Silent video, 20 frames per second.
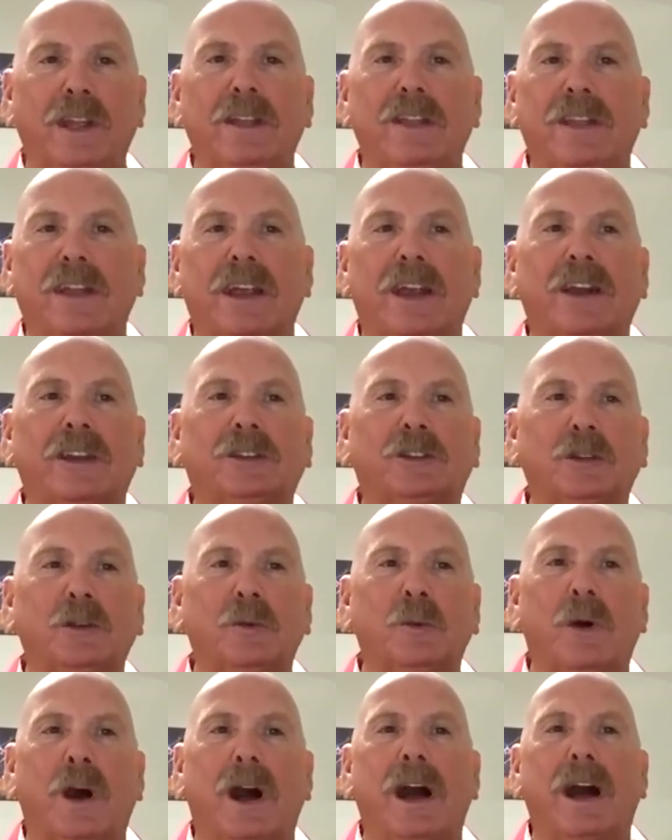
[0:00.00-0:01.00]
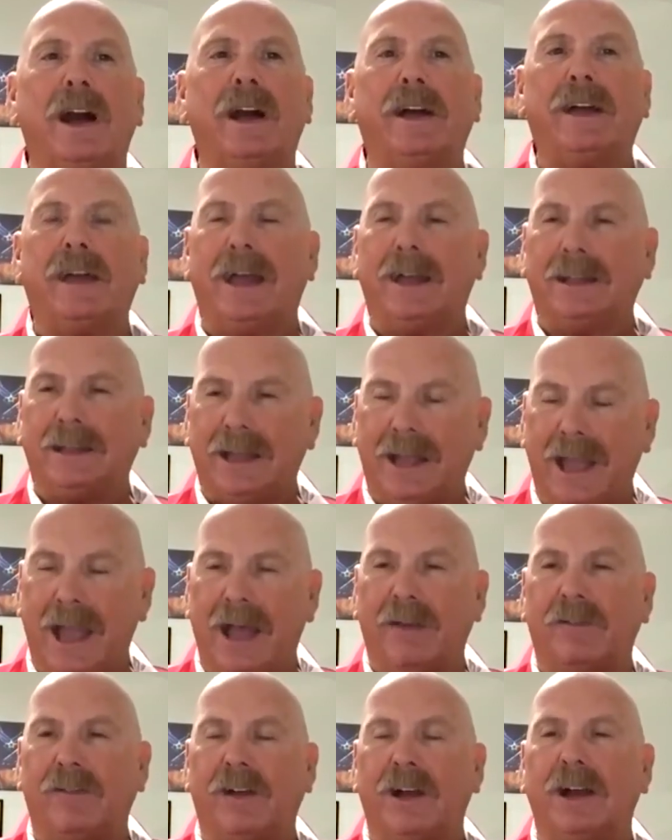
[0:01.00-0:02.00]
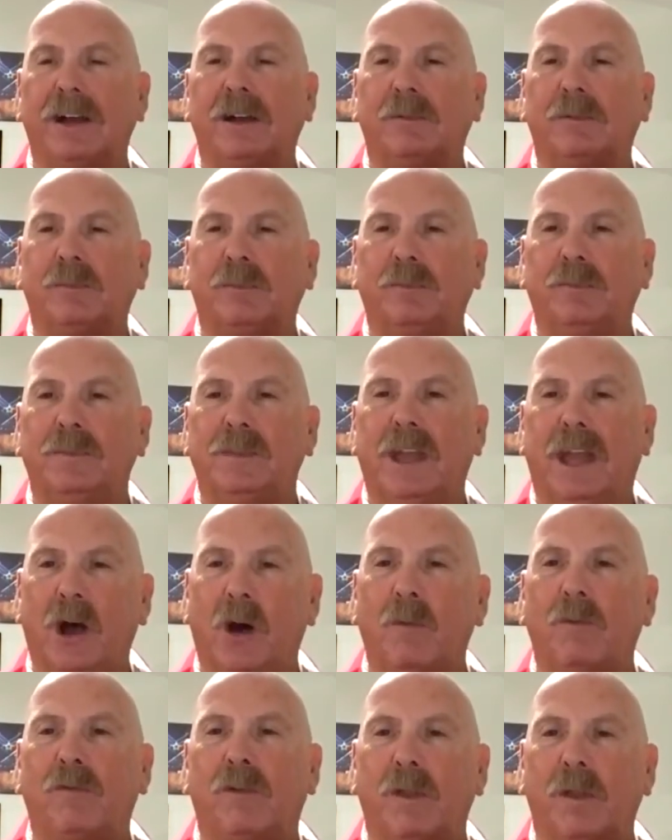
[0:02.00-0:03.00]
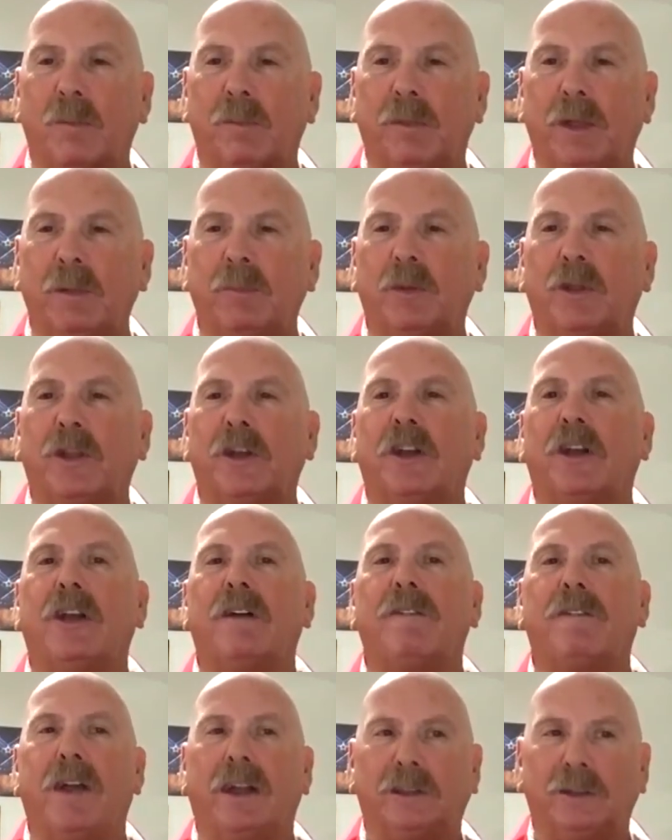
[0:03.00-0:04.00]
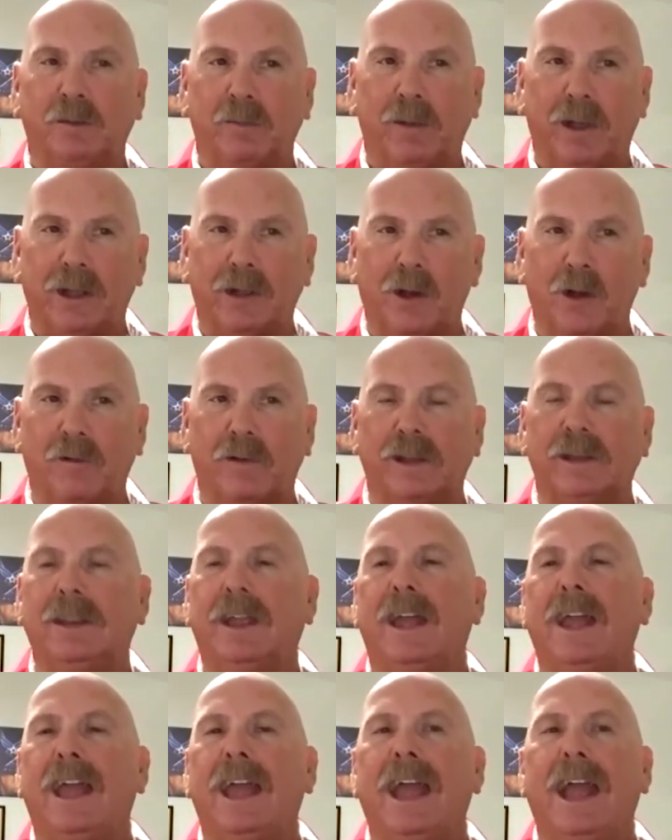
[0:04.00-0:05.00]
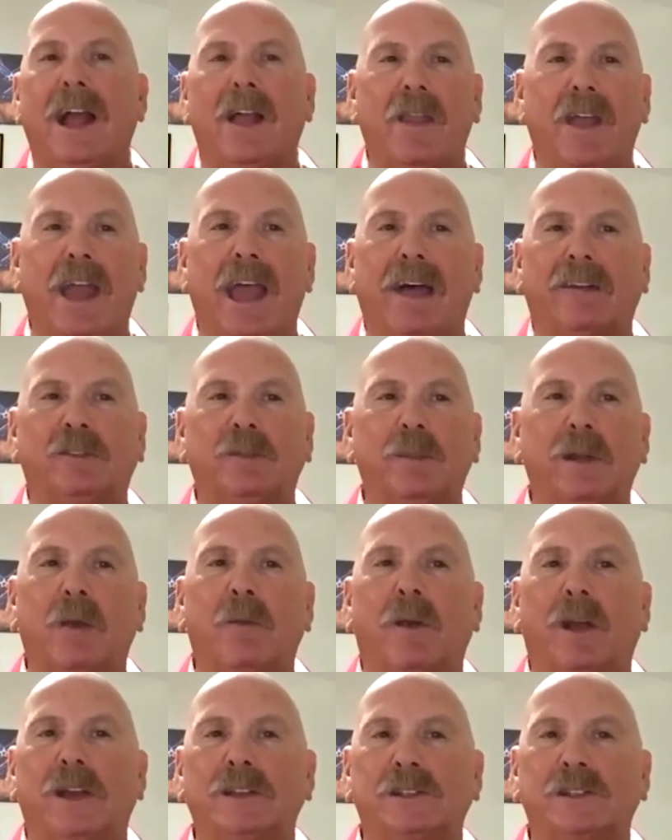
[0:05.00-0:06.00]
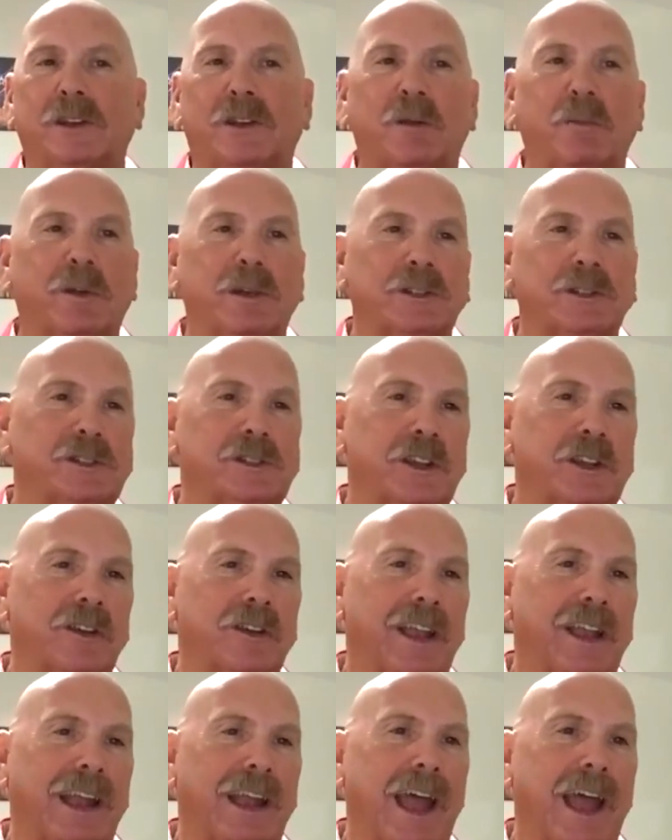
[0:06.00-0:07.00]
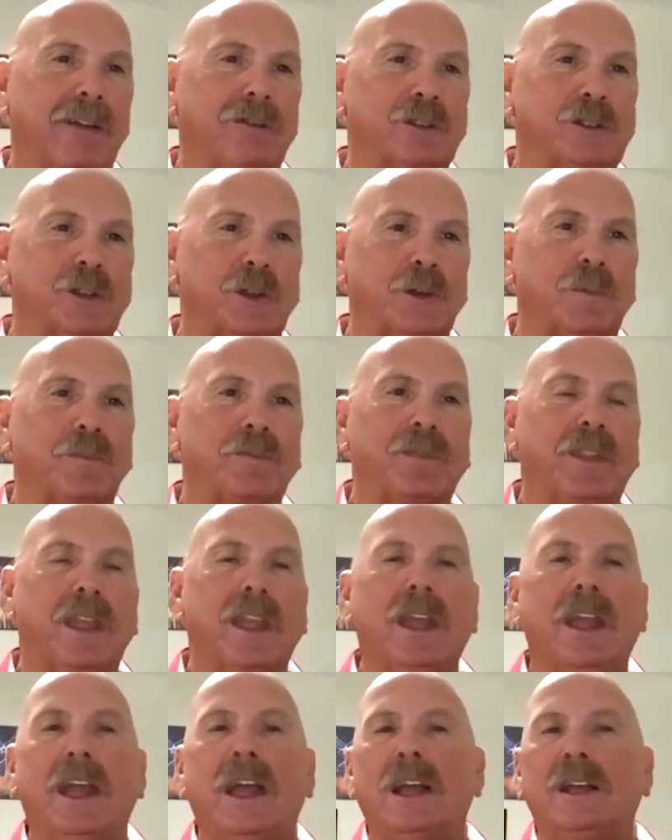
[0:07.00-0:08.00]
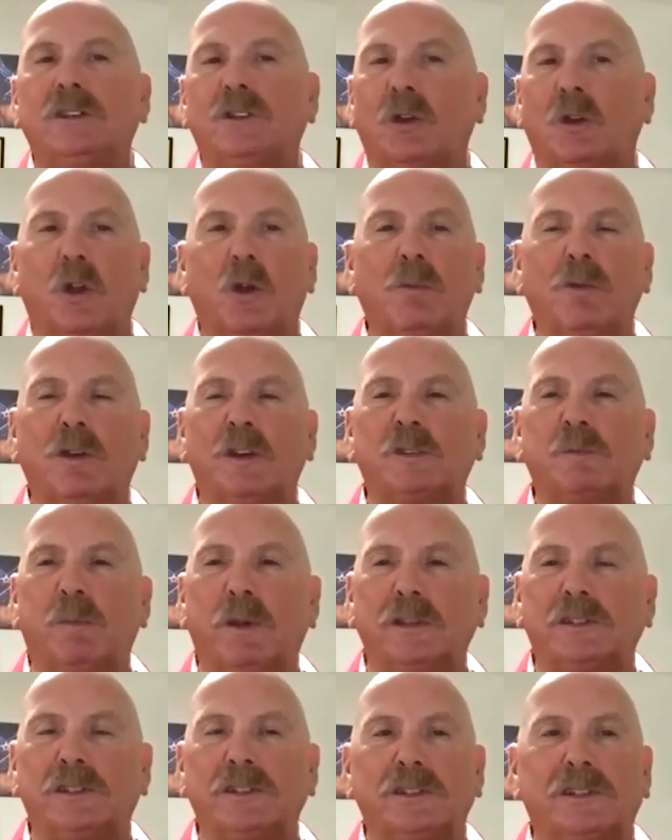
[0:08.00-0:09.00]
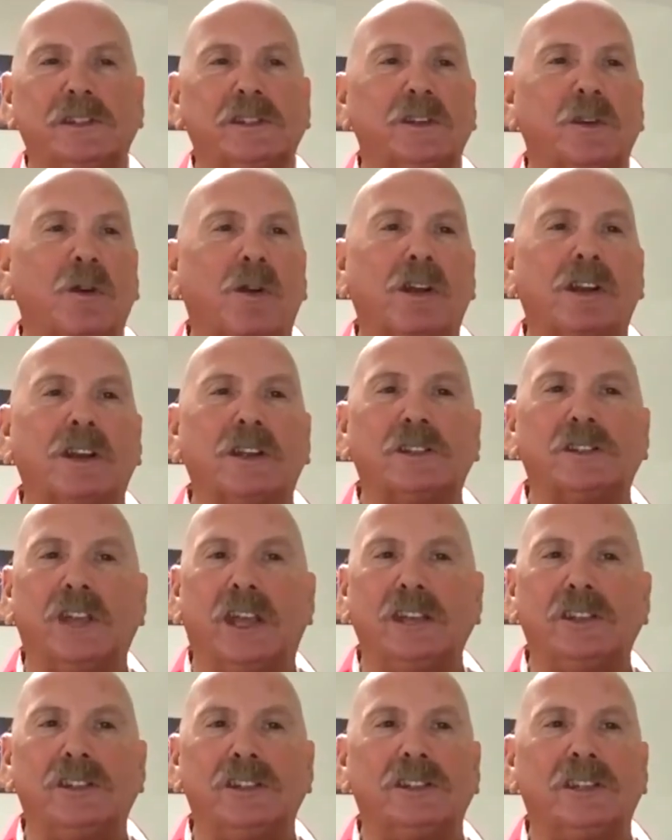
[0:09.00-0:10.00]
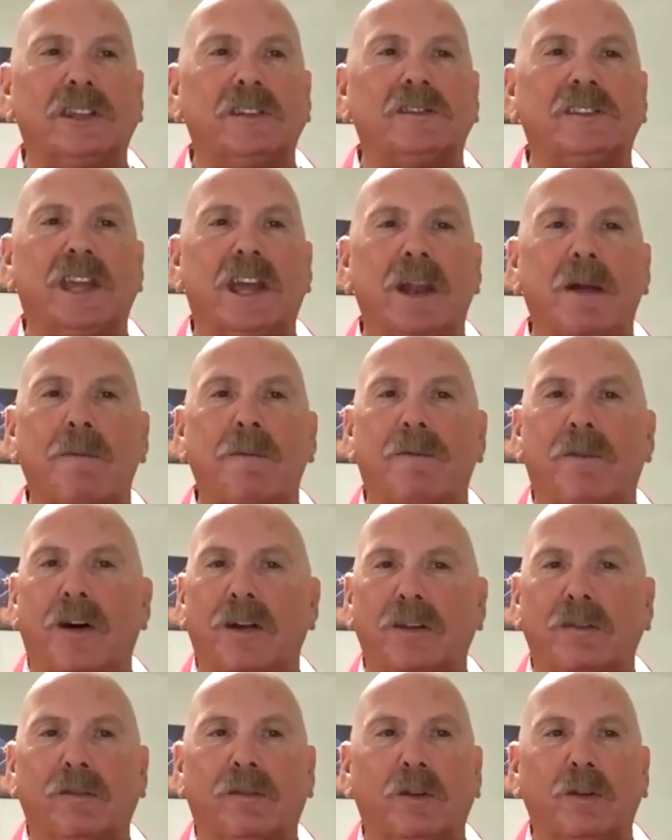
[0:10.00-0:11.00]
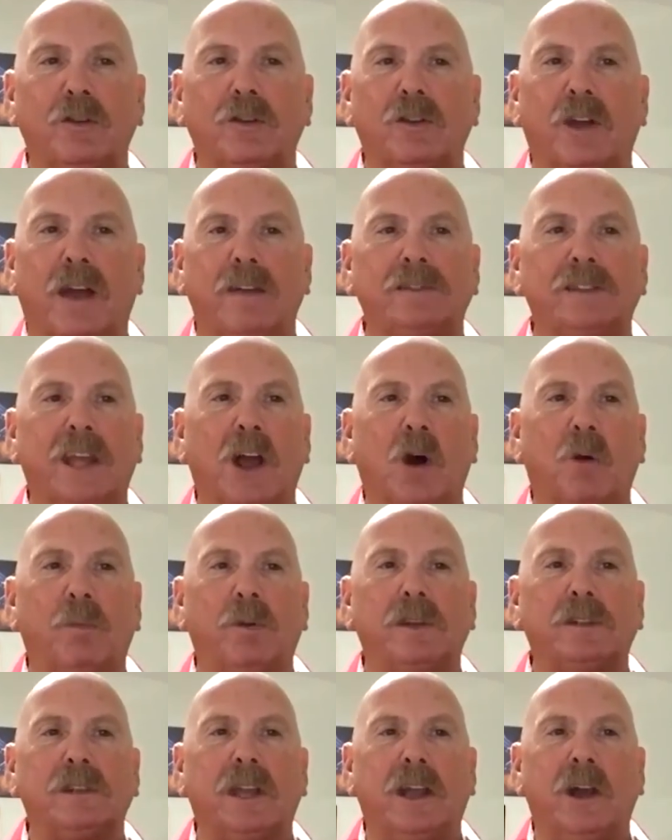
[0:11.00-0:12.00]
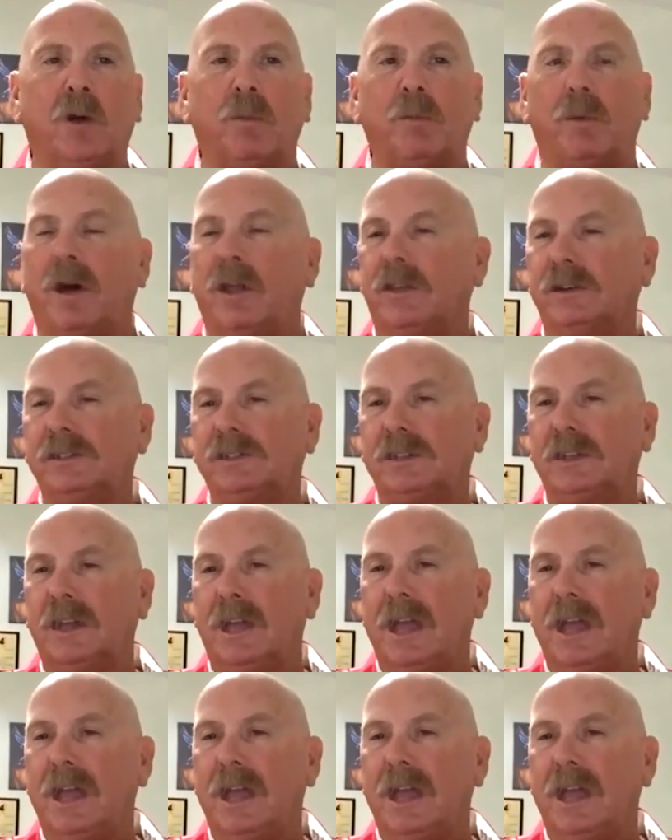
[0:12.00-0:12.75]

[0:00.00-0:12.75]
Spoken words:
there to have help for the people that are affected by COVID, and they have to be a resident or business here in Lake Havasu. So numerous businesses and organizations have set up fun and food drives to help others.